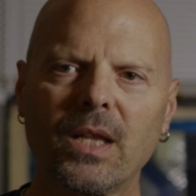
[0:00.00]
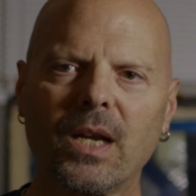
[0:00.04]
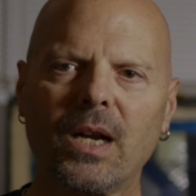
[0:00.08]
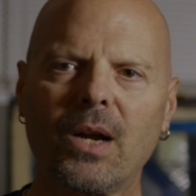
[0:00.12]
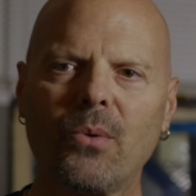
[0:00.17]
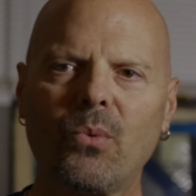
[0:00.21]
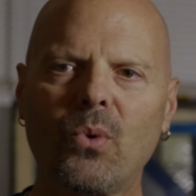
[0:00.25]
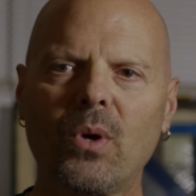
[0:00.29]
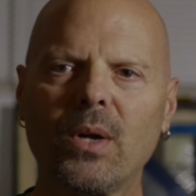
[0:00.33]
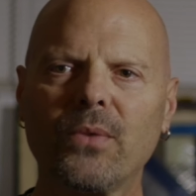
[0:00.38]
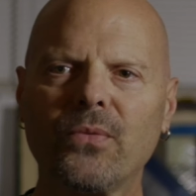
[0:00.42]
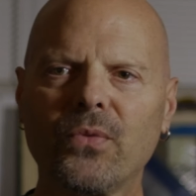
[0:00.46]
that I
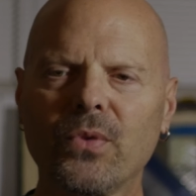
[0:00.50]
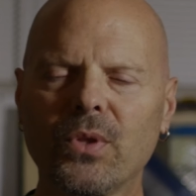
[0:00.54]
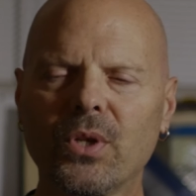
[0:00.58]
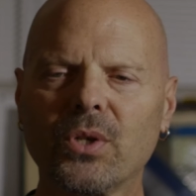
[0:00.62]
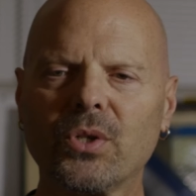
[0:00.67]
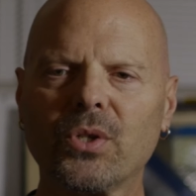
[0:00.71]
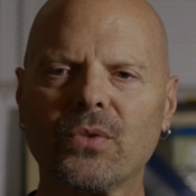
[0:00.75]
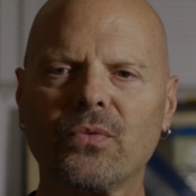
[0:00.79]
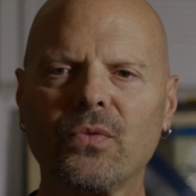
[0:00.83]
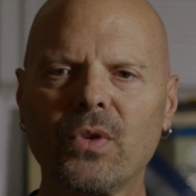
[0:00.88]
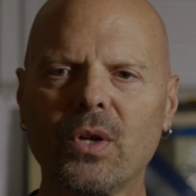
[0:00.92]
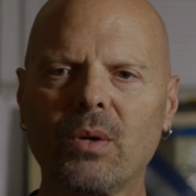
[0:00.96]
want for
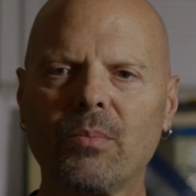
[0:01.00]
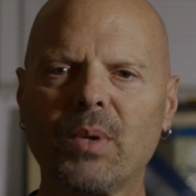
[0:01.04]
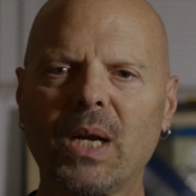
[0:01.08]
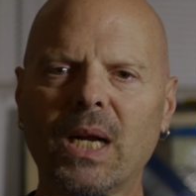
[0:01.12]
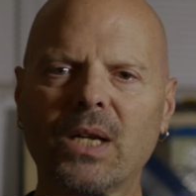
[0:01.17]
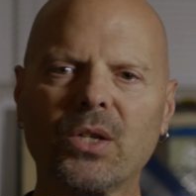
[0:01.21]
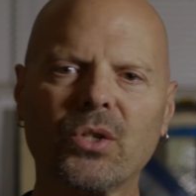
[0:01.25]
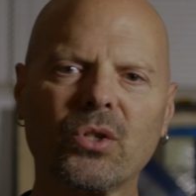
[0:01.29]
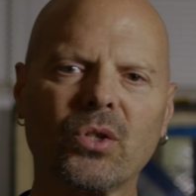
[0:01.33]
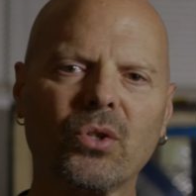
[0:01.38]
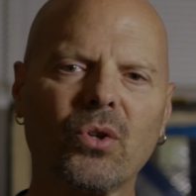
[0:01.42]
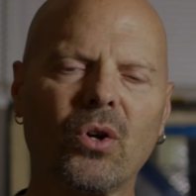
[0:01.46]
this film and I
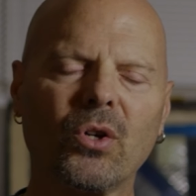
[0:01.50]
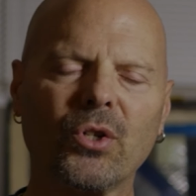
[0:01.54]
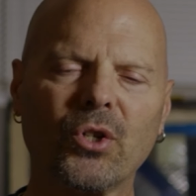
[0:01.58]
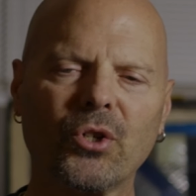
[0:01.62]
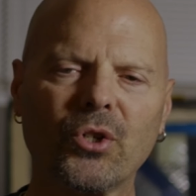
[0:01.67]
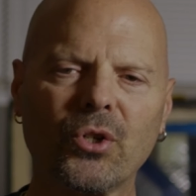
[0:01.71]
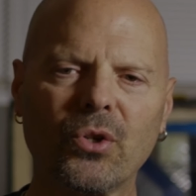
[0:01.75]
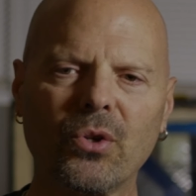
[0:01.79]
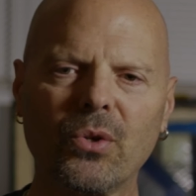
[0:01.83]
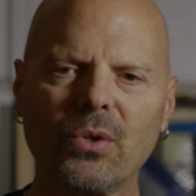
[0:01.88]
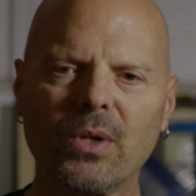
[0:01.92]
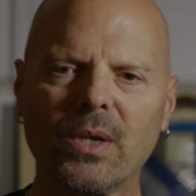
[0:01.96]
can start
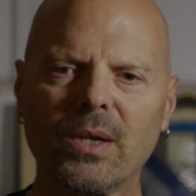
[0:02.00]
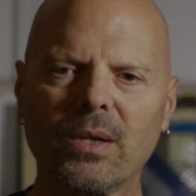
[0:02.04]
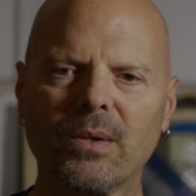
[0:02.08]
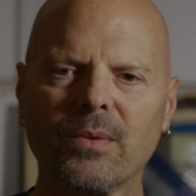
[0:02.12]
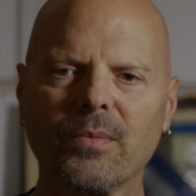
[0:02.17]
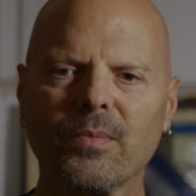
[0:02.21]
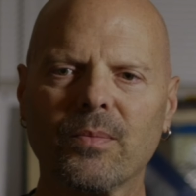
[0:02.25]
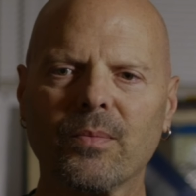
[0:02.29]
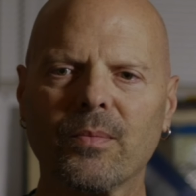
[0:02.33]
shooting.